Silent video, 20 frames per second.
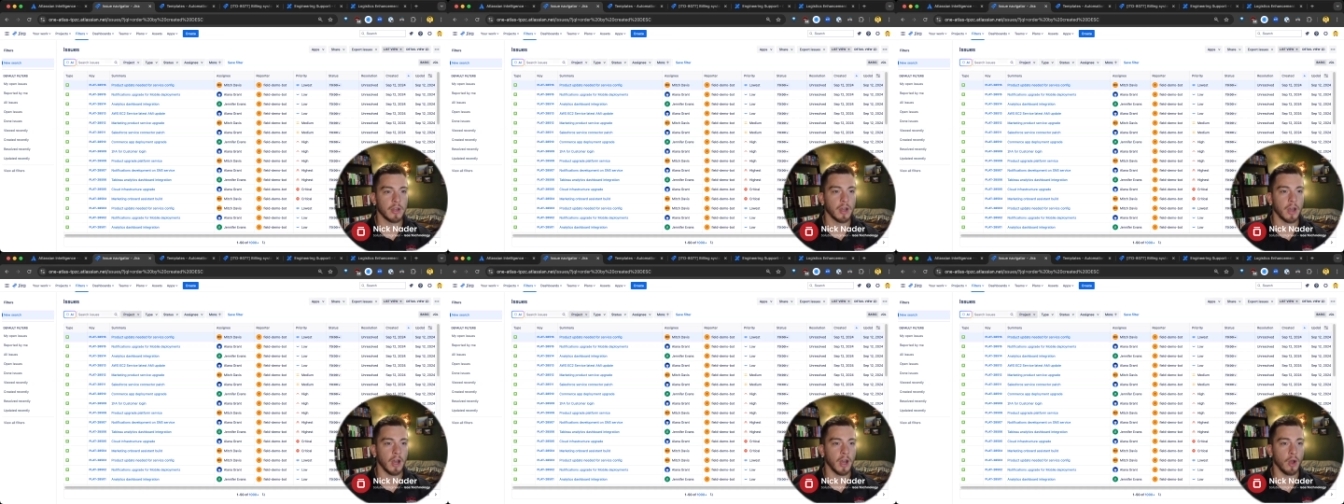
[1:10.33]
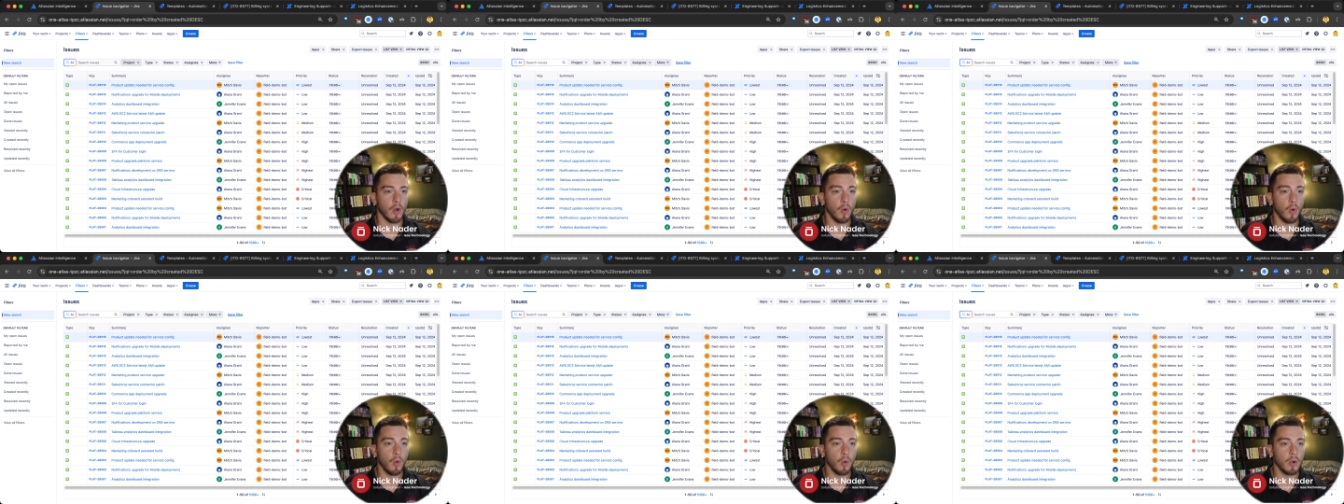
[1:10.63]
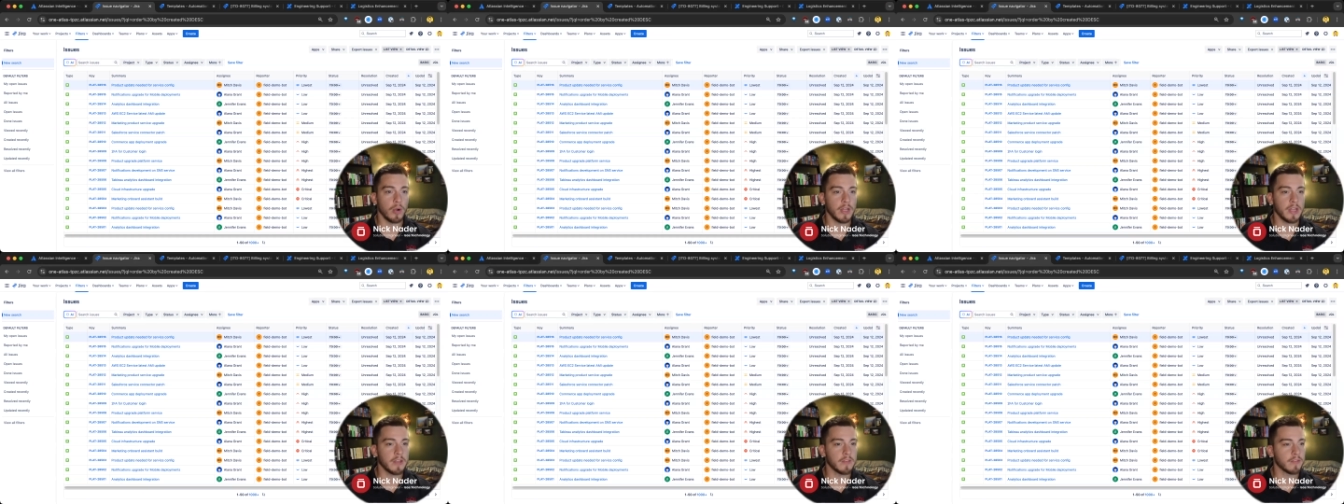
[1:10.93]
uh,
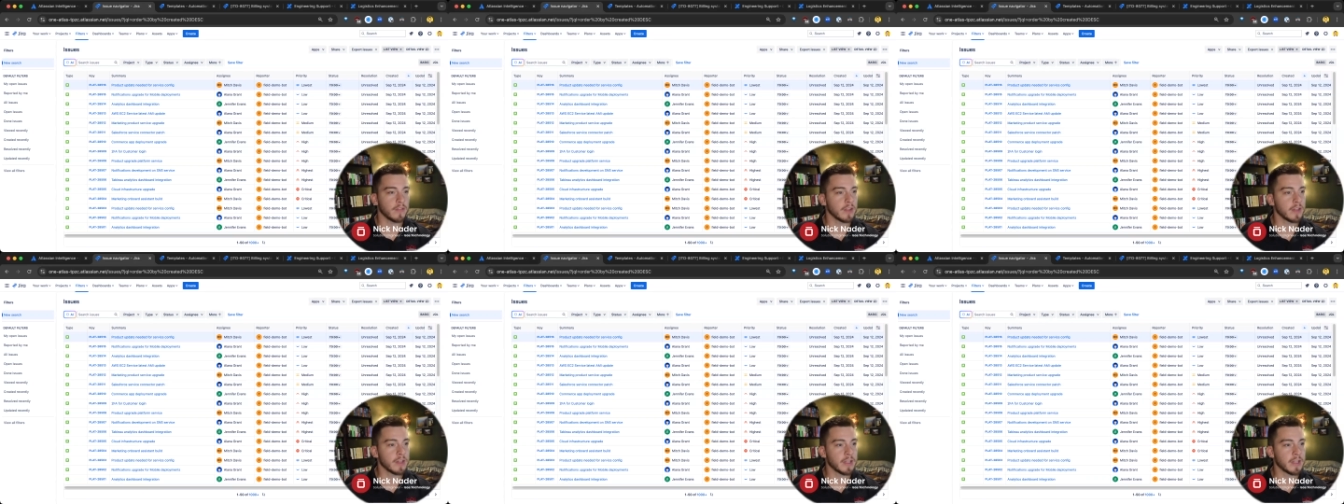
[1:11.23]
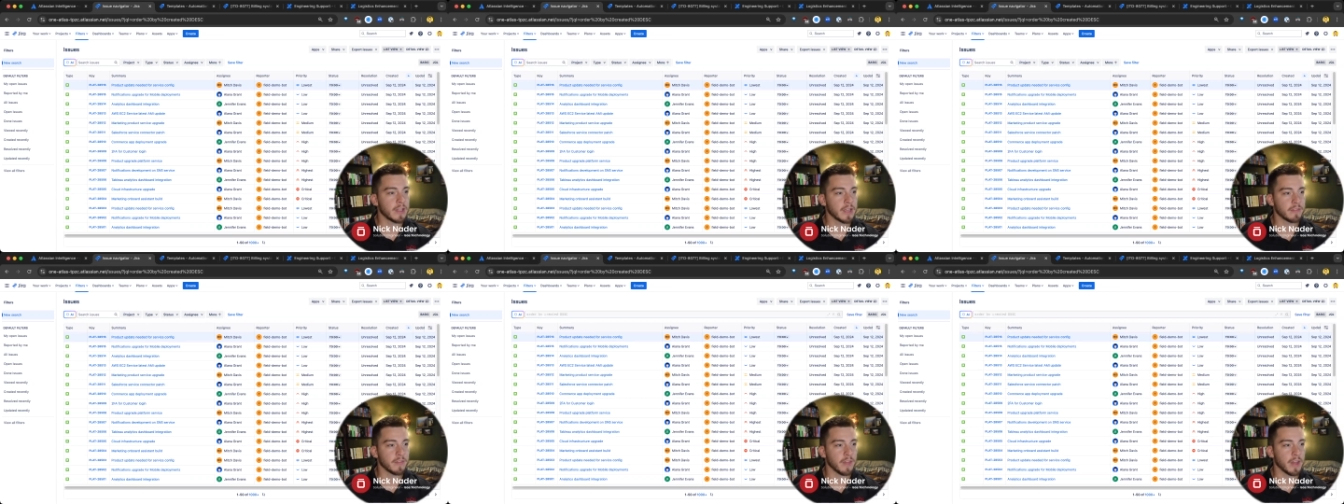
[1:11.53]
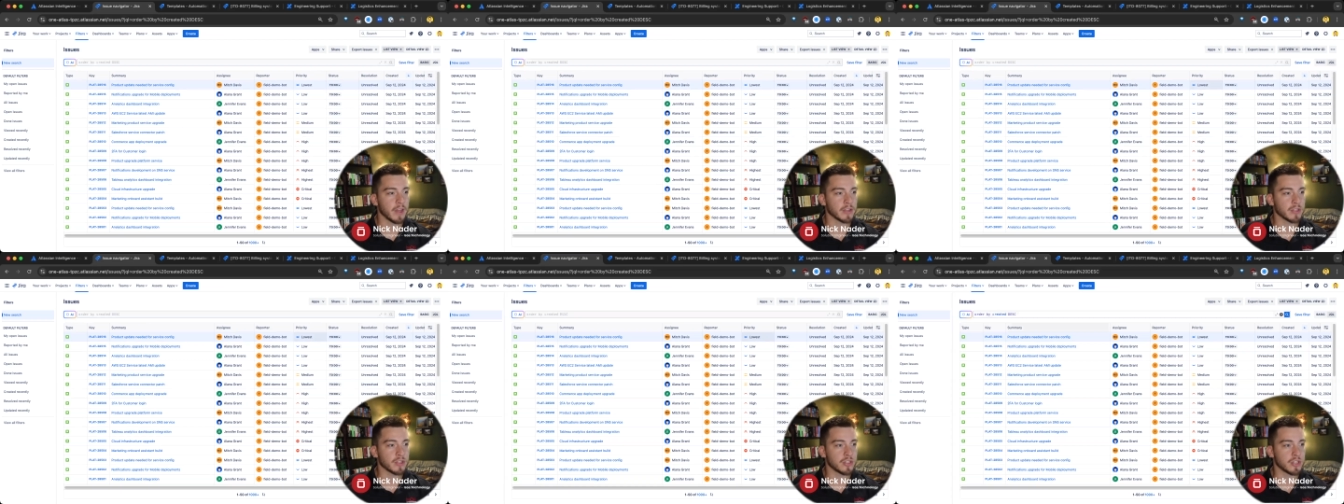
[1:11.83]
or even the
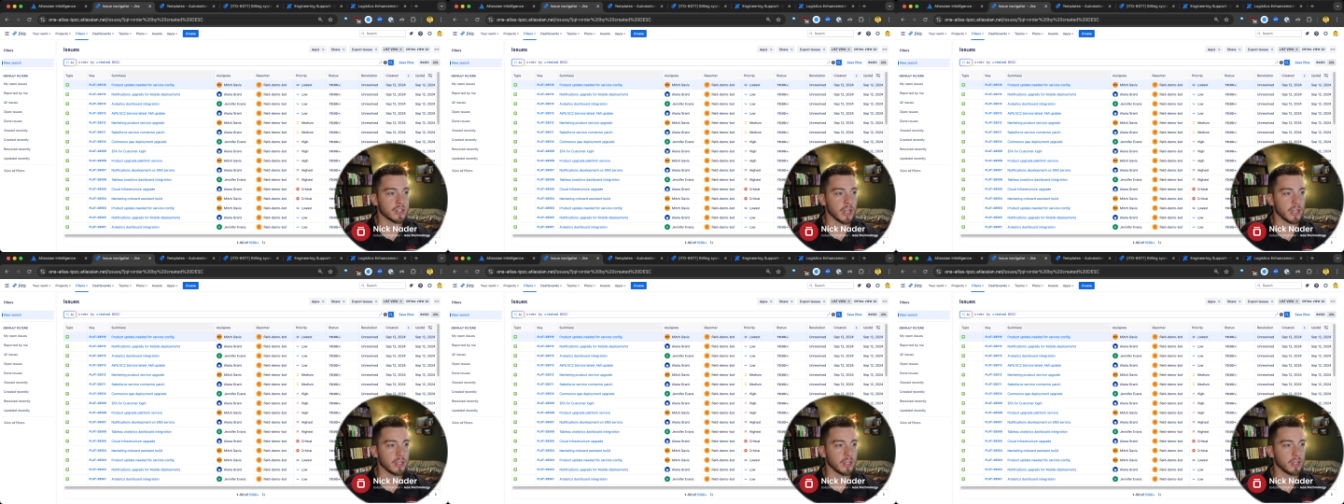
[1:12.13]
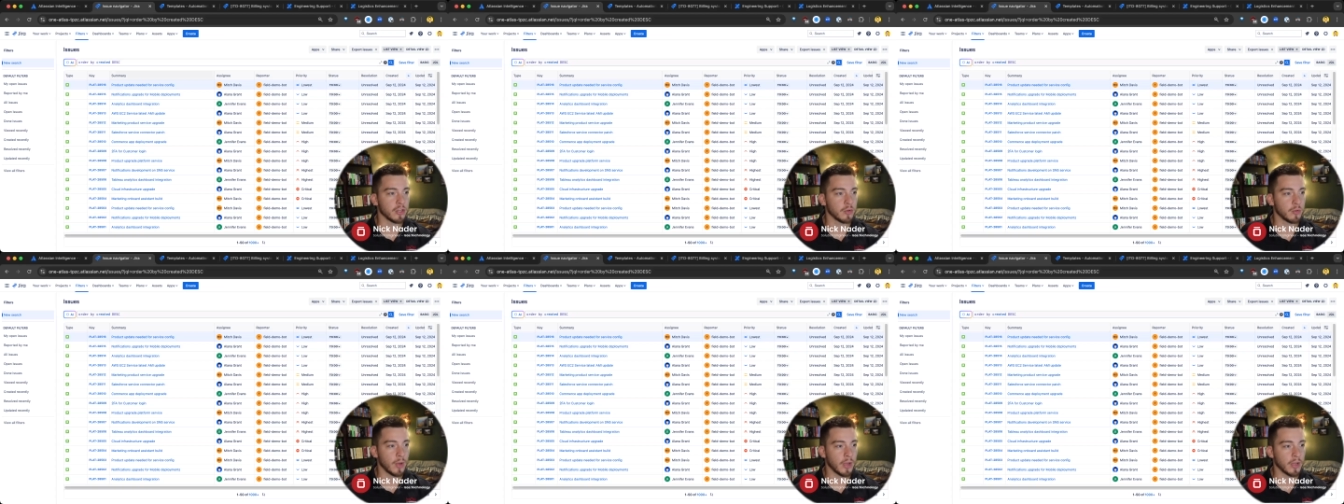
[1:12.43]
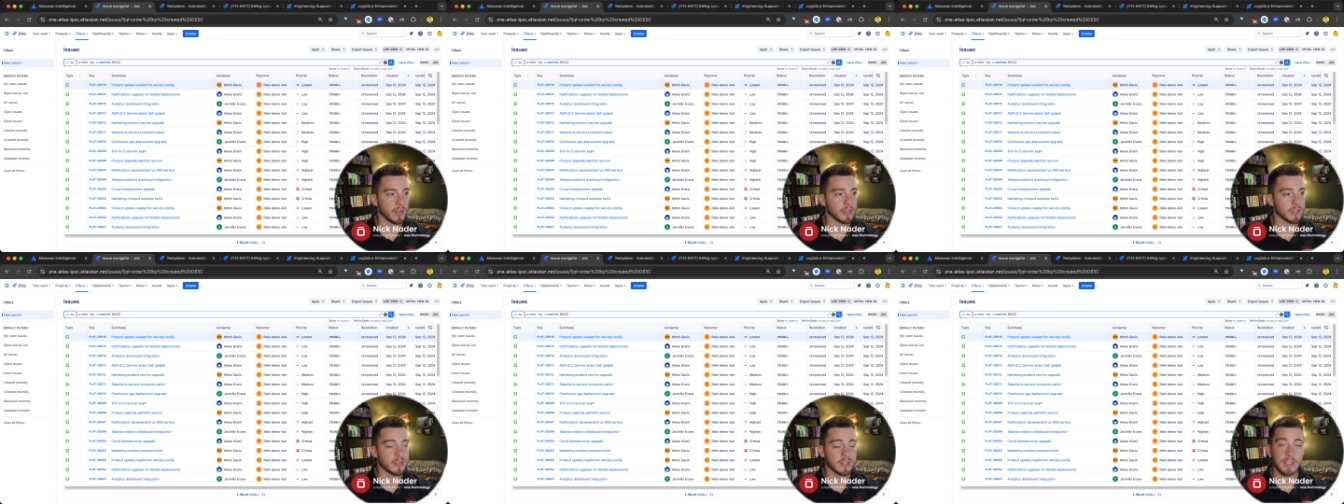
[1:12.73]
advanced
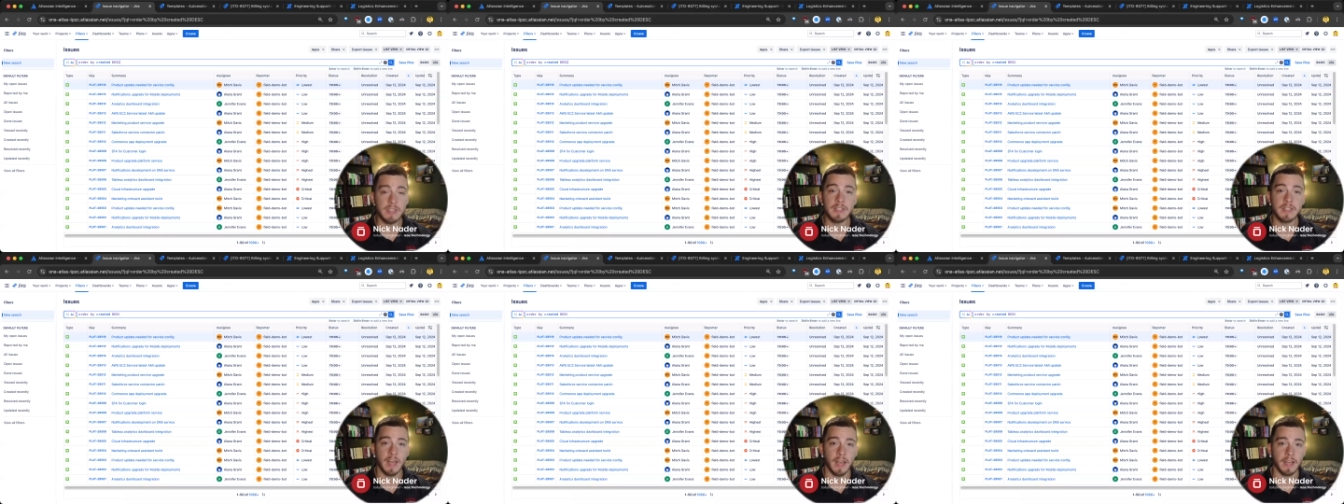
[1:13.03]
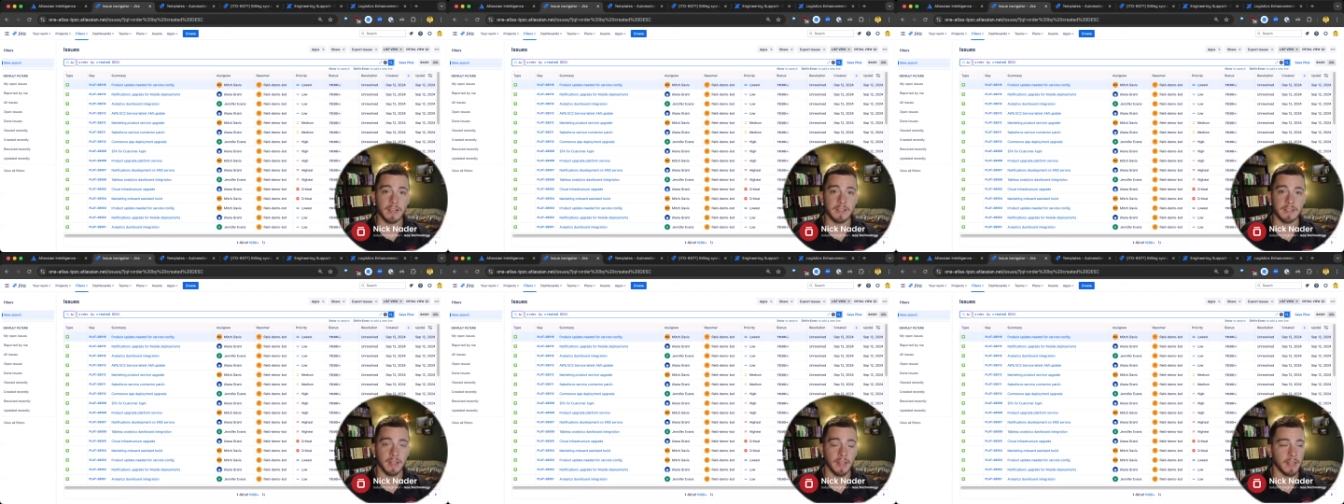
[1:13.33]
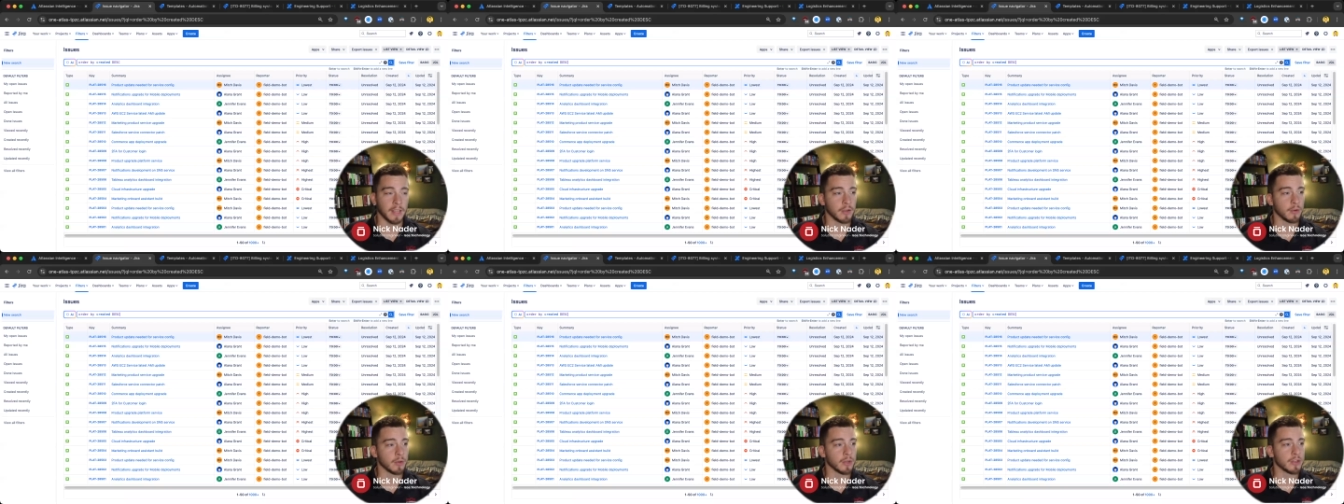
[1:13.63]
JQL syntax
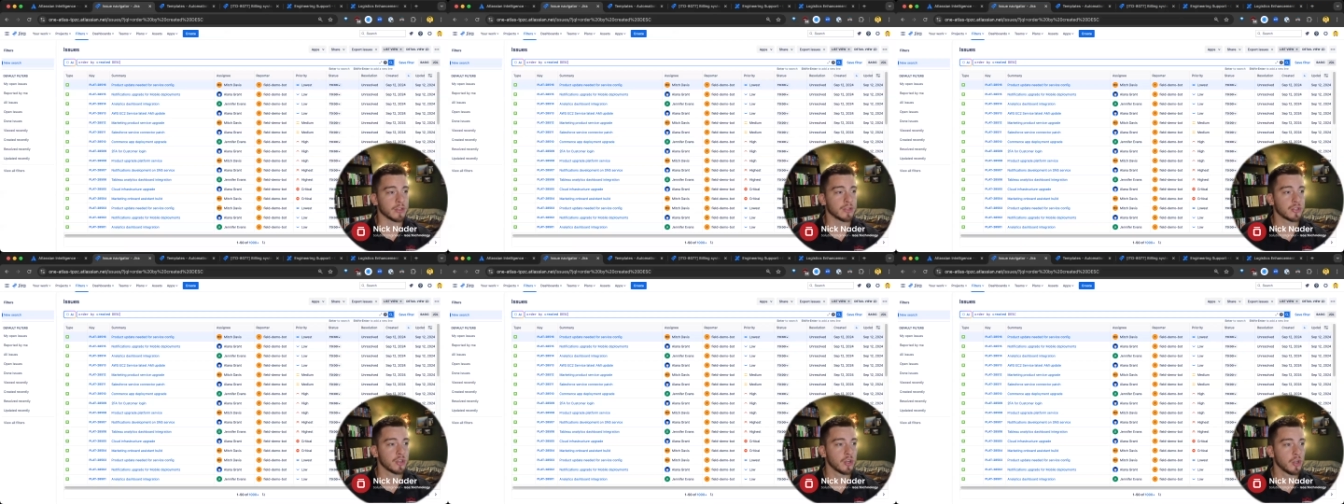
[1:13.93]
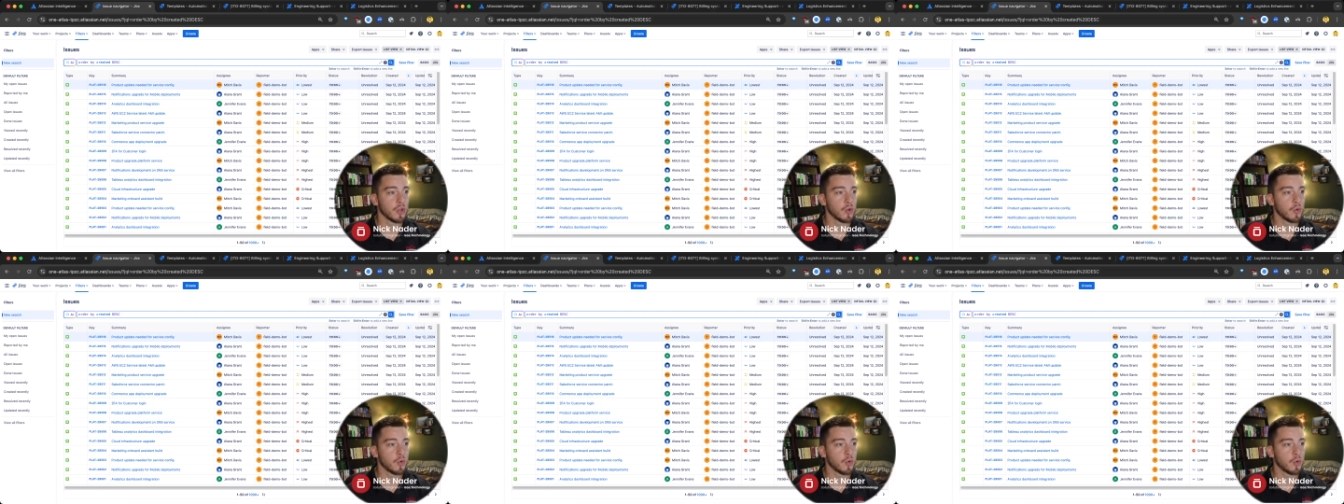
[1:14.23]
language.